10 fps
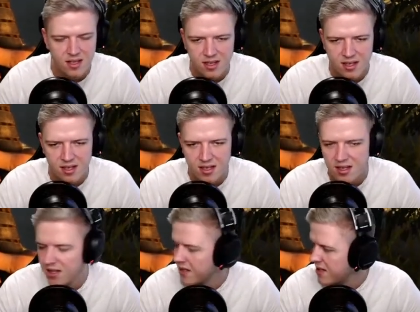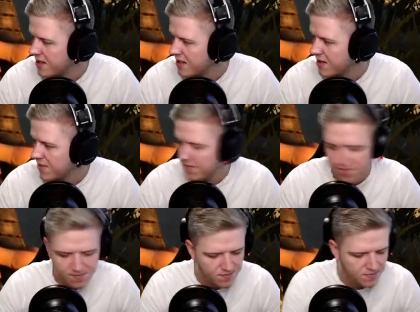
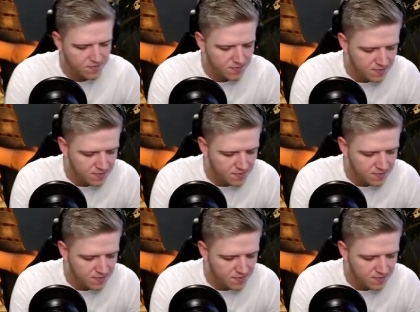Nothing is said.